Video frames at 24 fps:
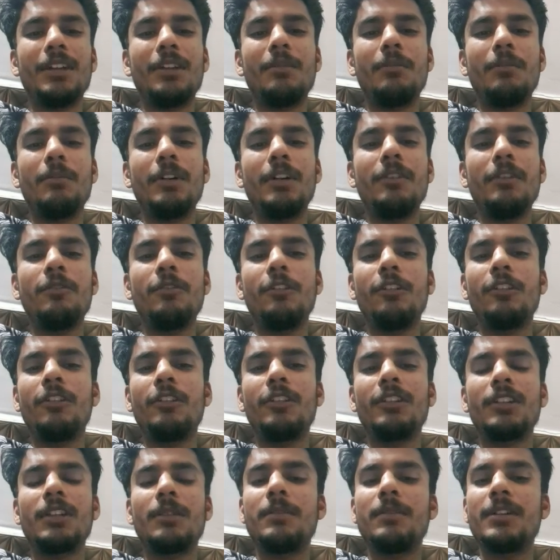By
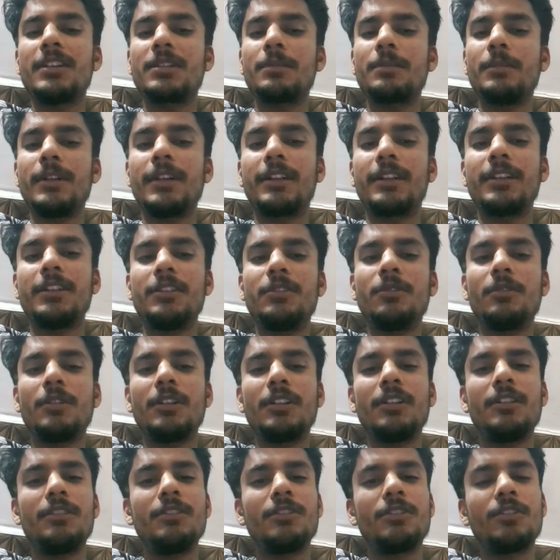following the best practice, you can
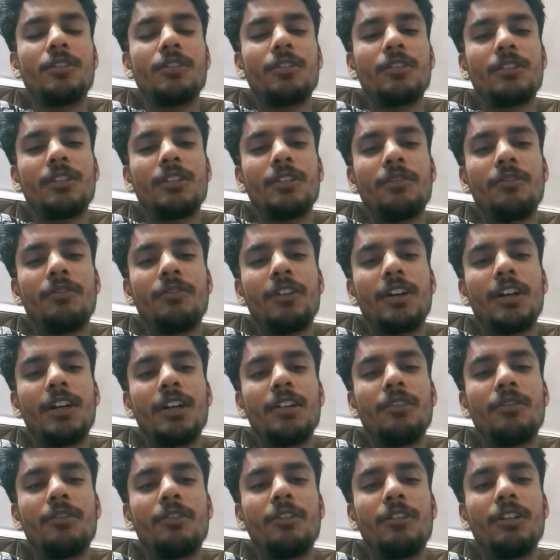ensure the
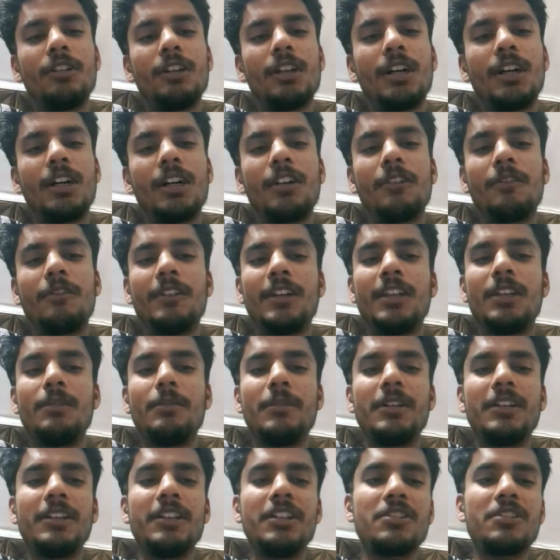firewall are well
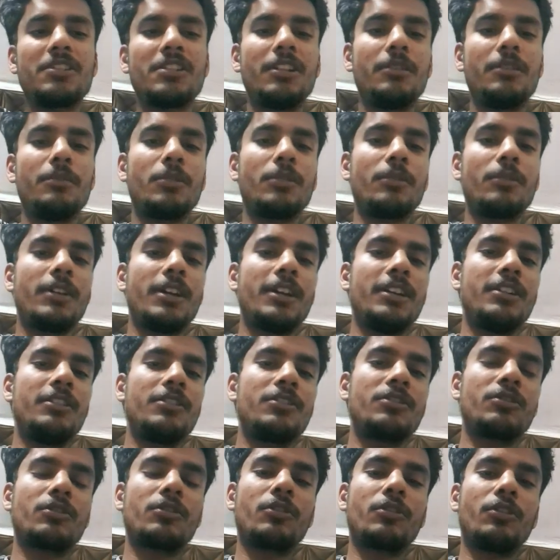managed and provide
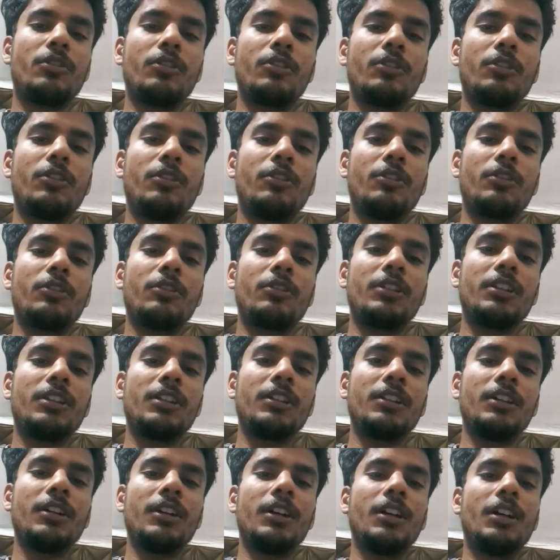strong
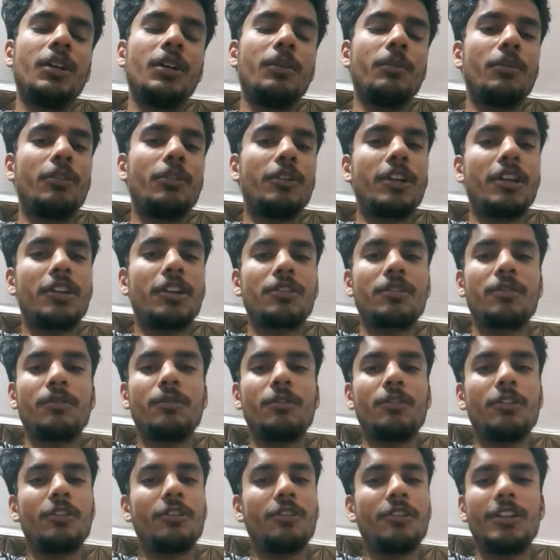ongoing protection
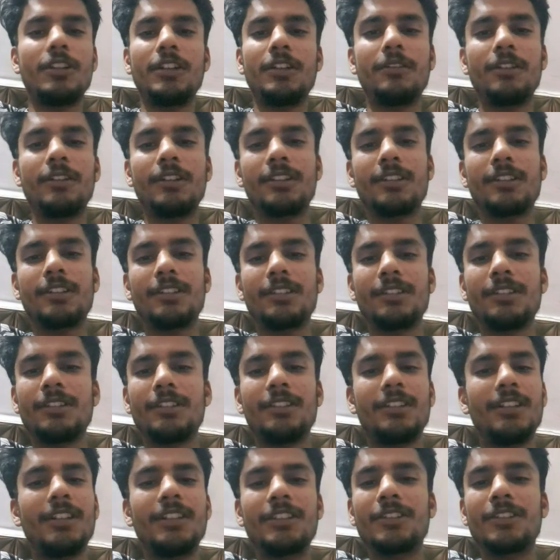for your networks.
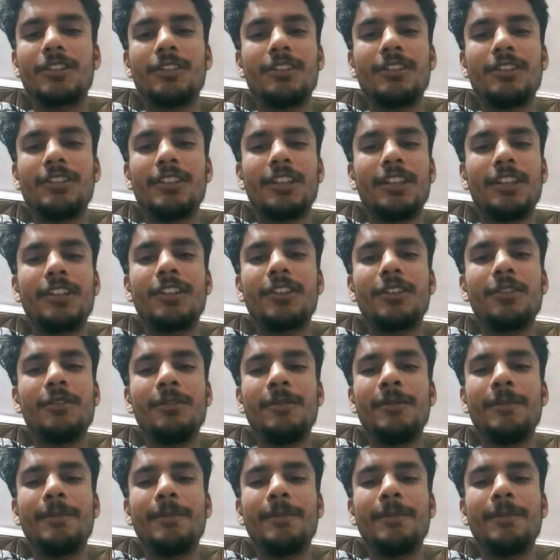That's all. Thank you.